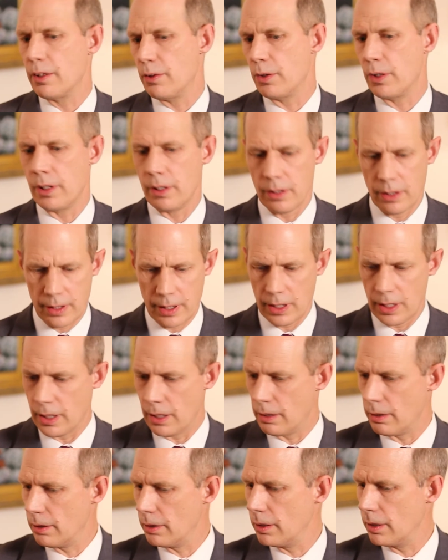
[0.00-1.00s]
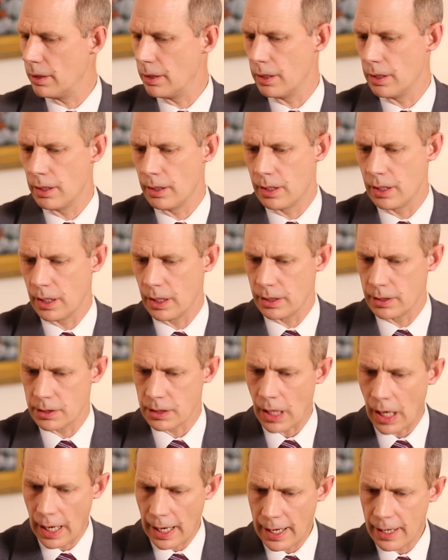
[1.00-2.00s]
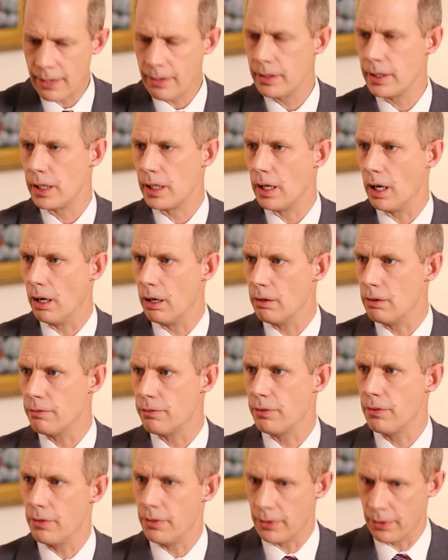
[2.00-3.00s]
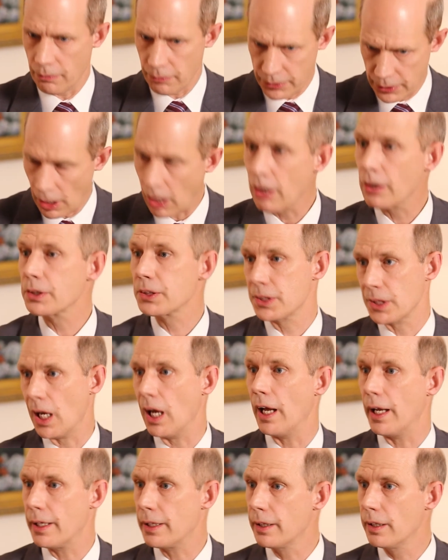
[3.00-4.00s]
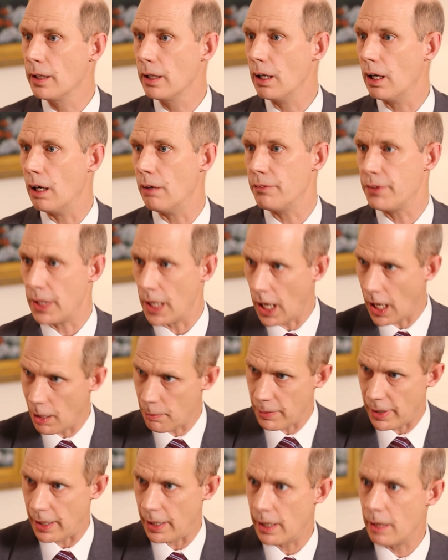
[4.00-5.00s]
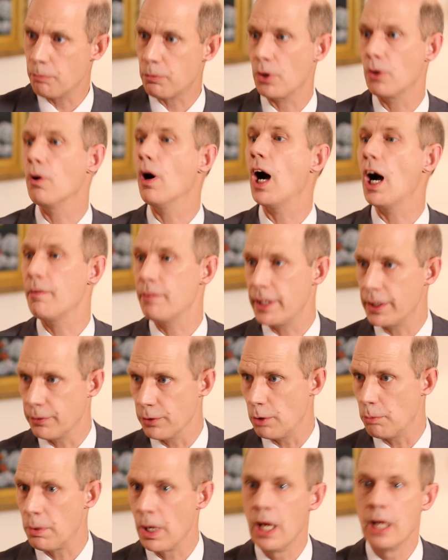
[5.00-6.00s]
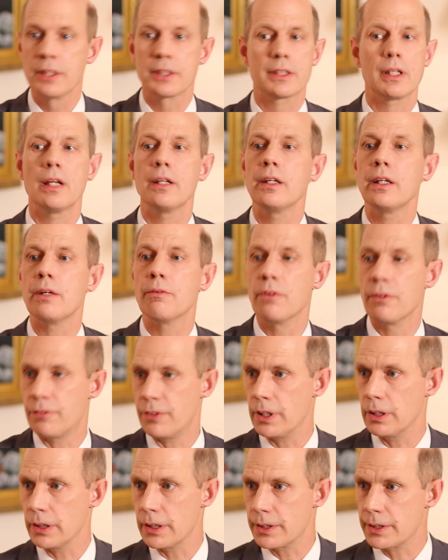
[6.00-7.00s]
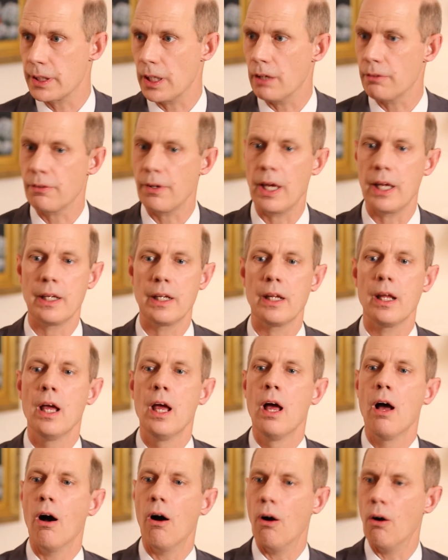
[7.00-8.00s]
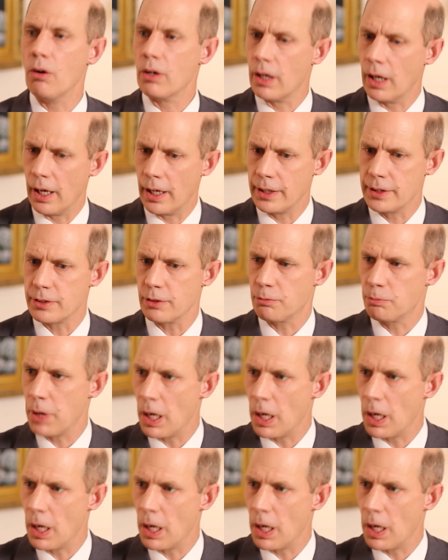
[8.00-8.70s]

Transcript: the entirety of the dark side of the pro-Abe group suddenly revealed itself. Yeah. And all kinds of